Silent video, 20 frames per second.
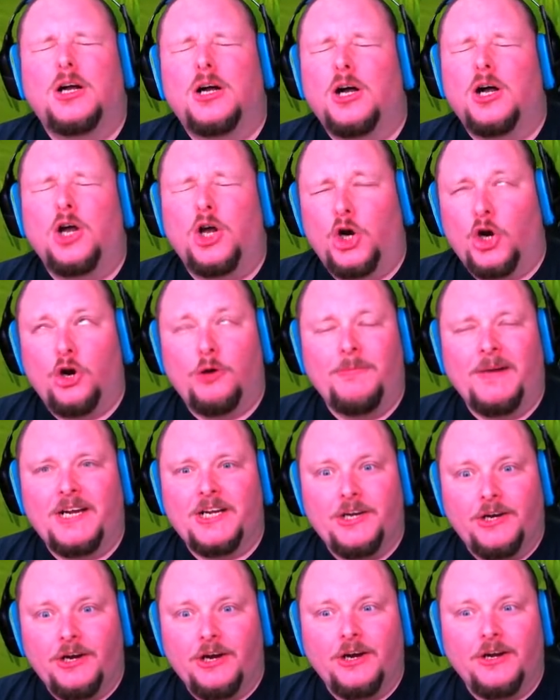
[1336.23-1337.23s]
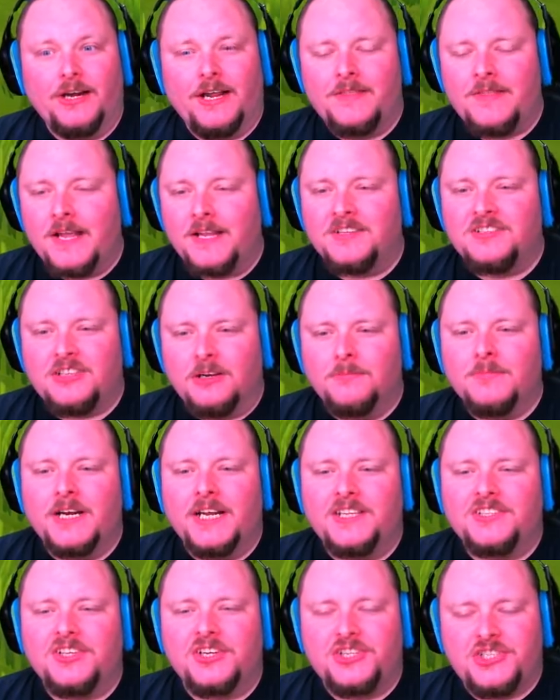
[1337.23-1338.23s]
Ermagerd. And then somebody
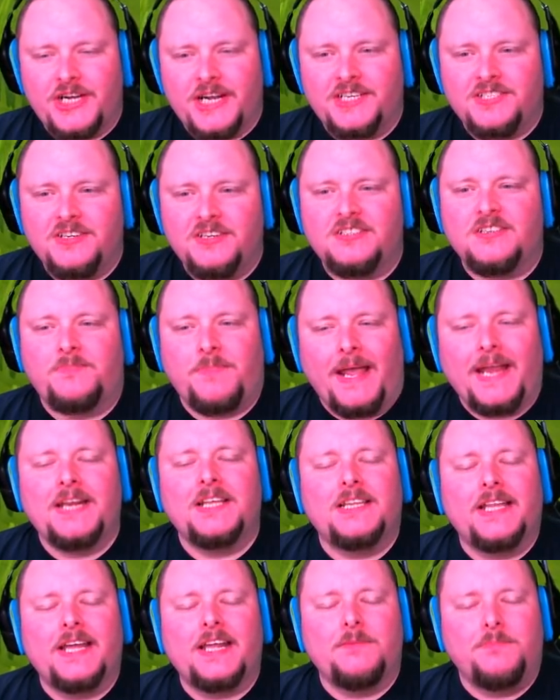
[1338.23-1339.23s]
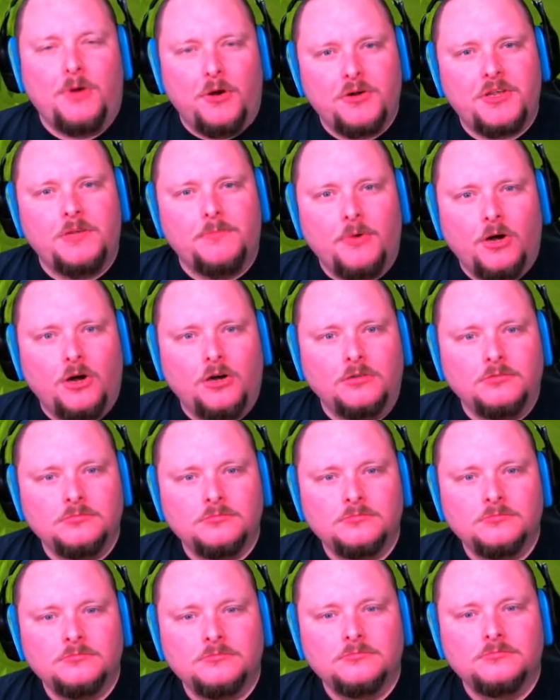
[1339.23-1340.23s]
suggested to paint it like a Pokeball.
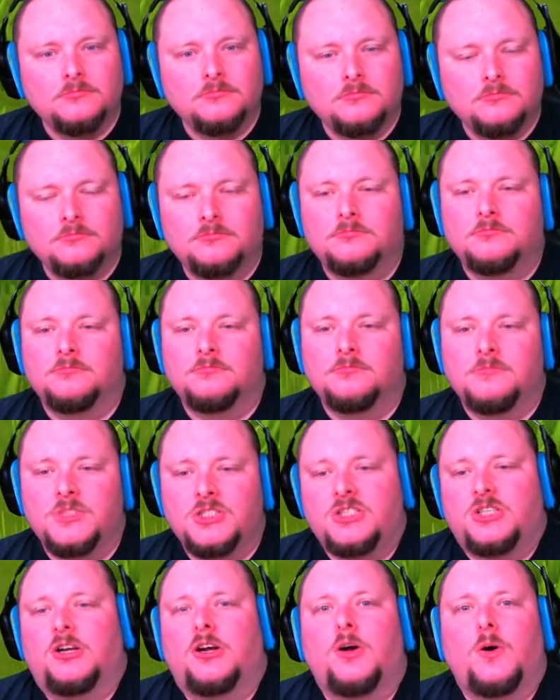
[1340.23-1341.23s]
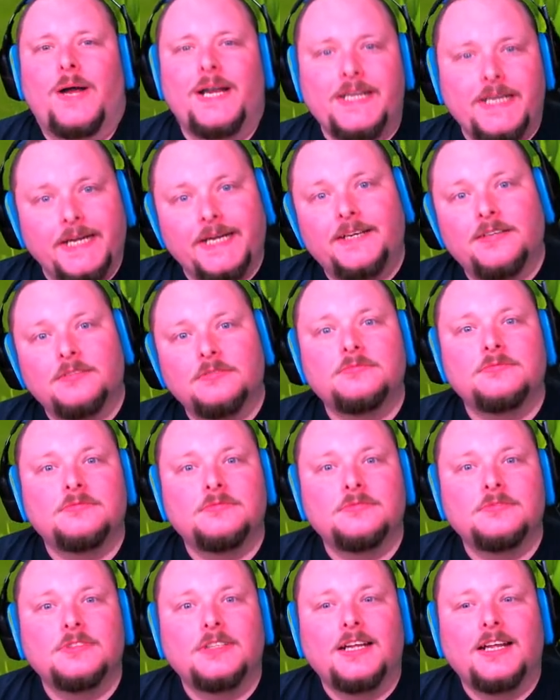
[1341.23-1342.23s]
So I did.
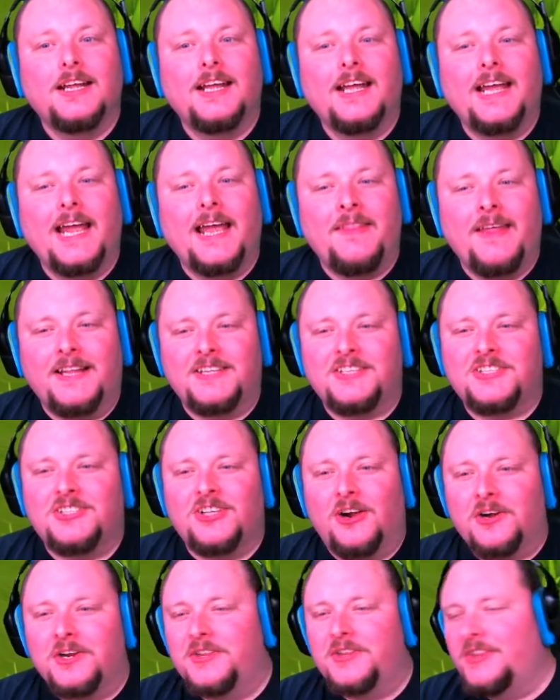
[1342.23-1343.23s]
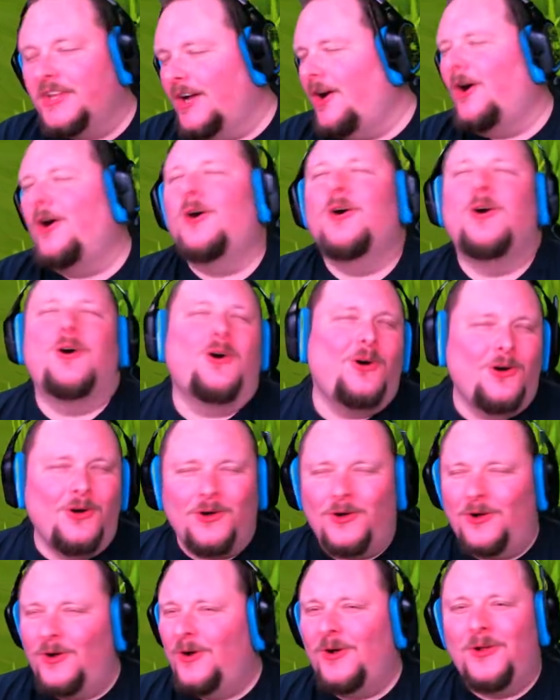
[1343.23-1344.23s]
And that started the
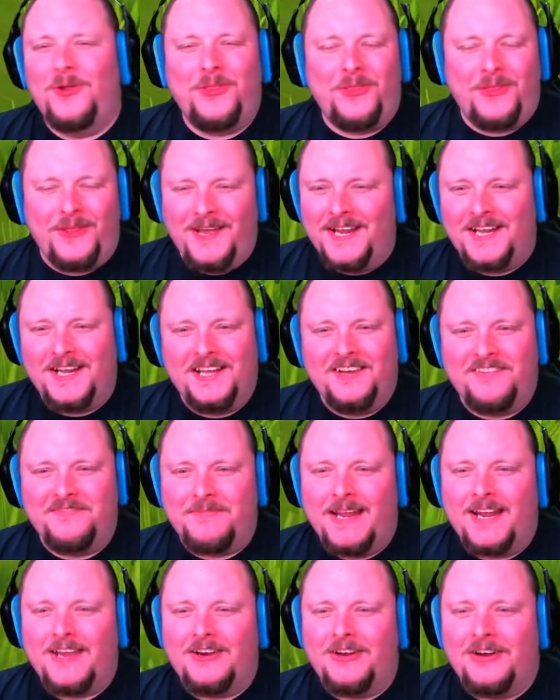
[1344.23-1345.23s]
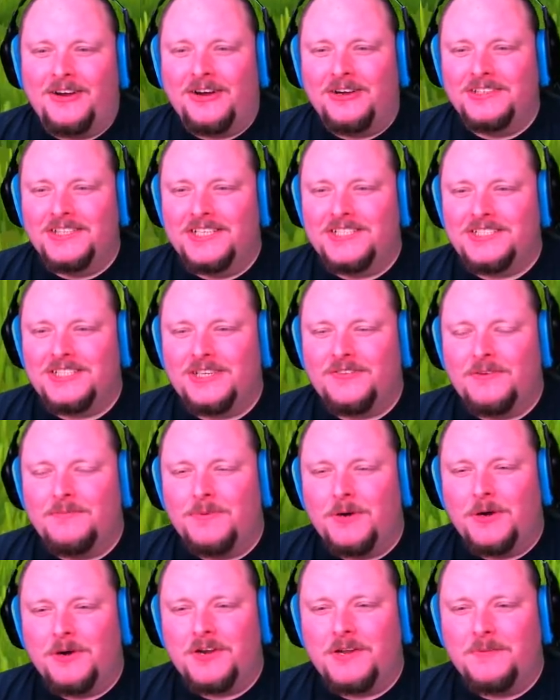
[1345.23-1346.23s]
whole thing of making all these different
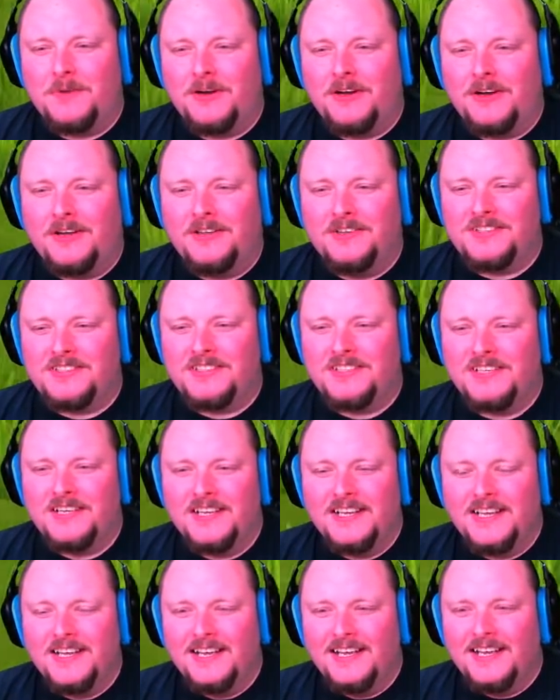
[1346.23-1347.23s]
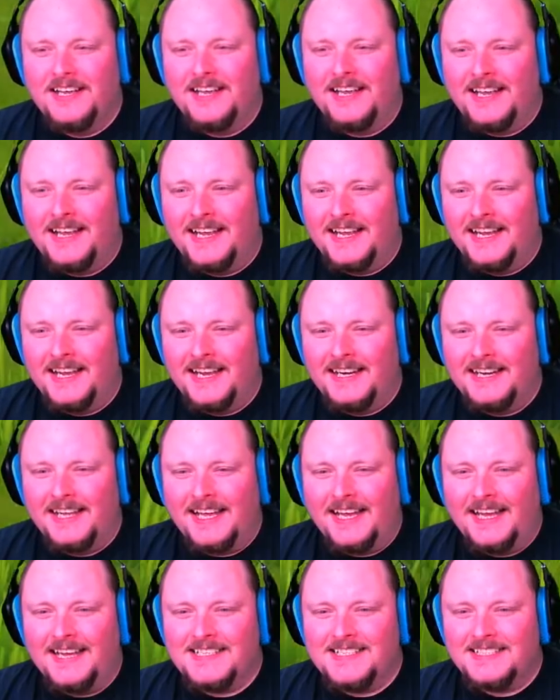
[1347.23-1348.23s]
Pokeballs. And
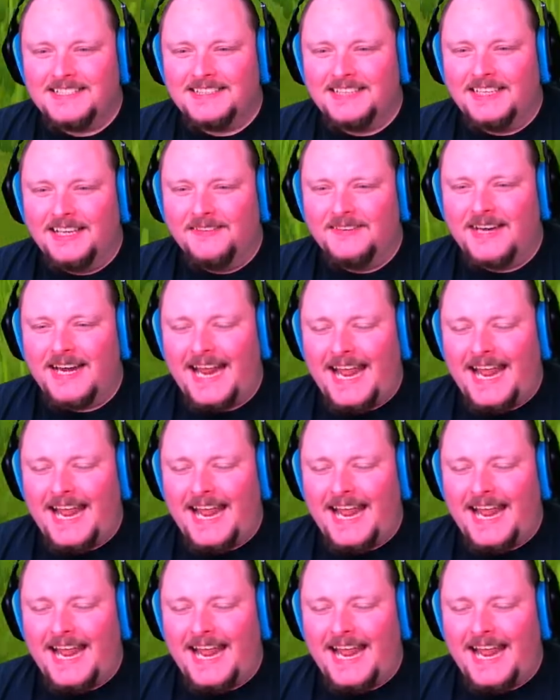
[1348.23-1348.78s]
I just loved it.